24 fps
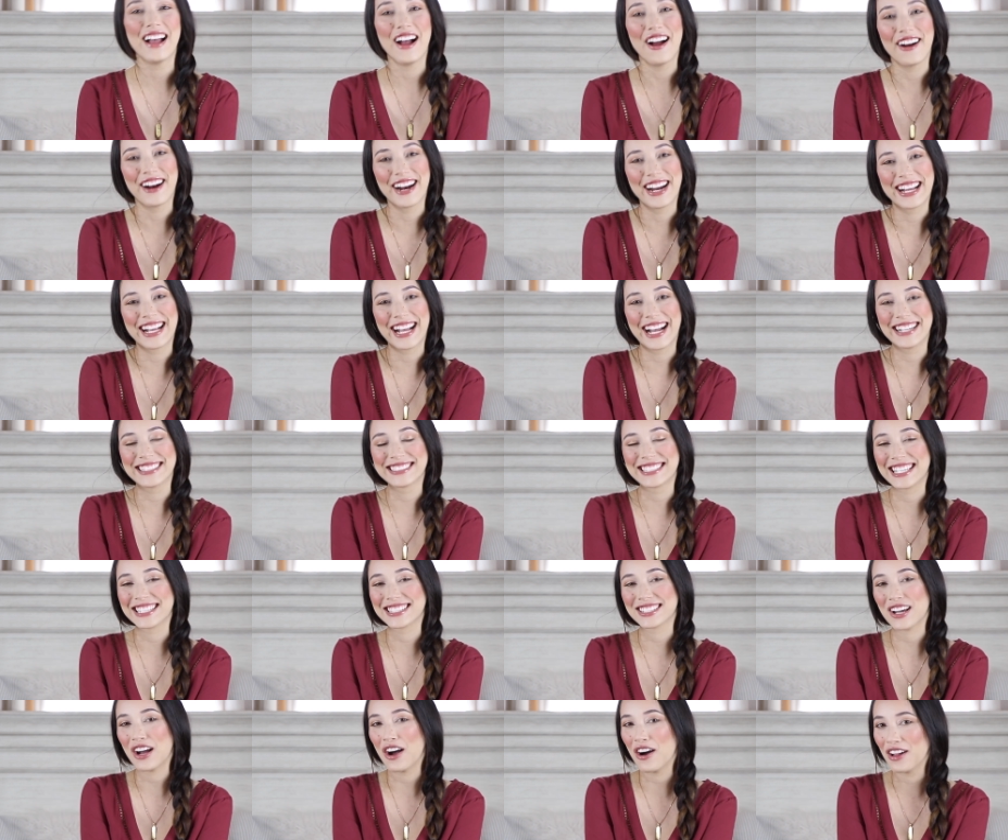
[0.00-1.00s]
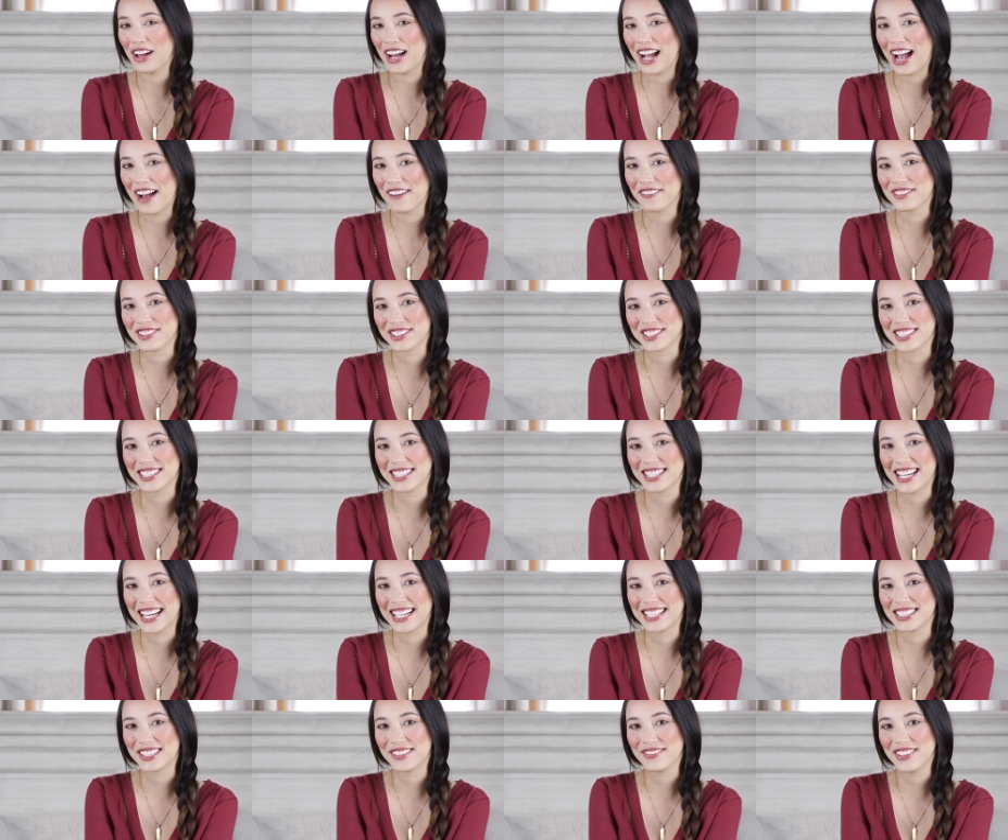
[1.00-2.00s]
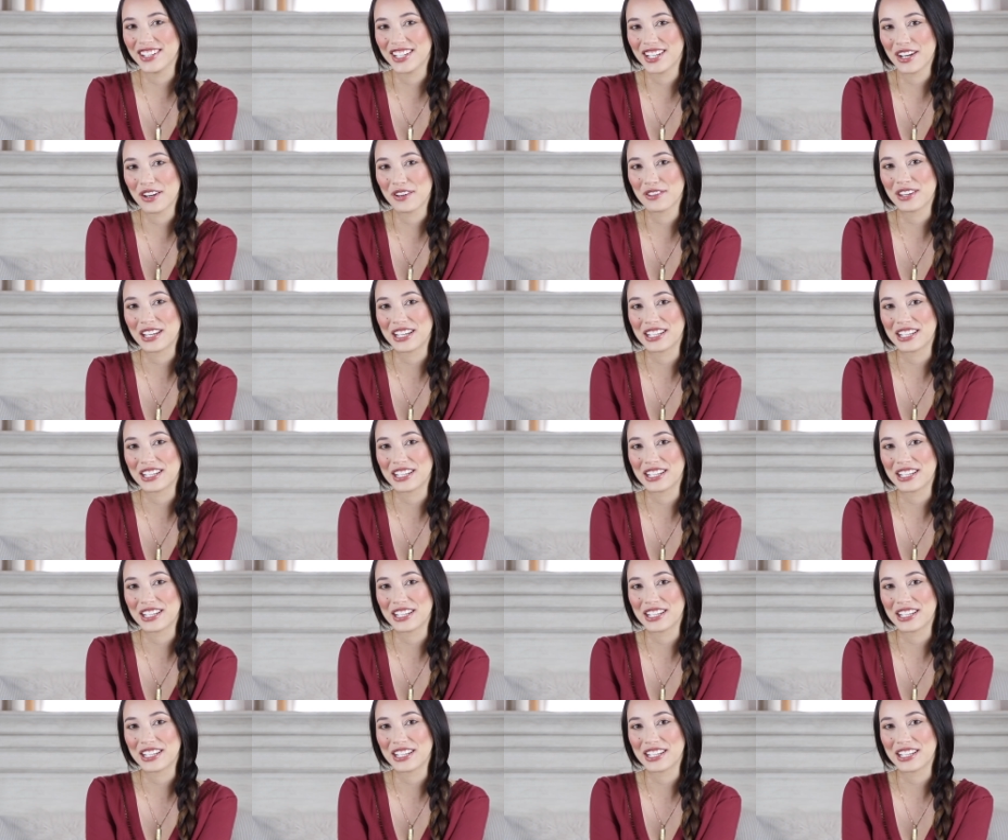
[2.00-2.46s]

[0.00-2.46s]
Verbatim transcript: All right guys, that's all I have for today's video.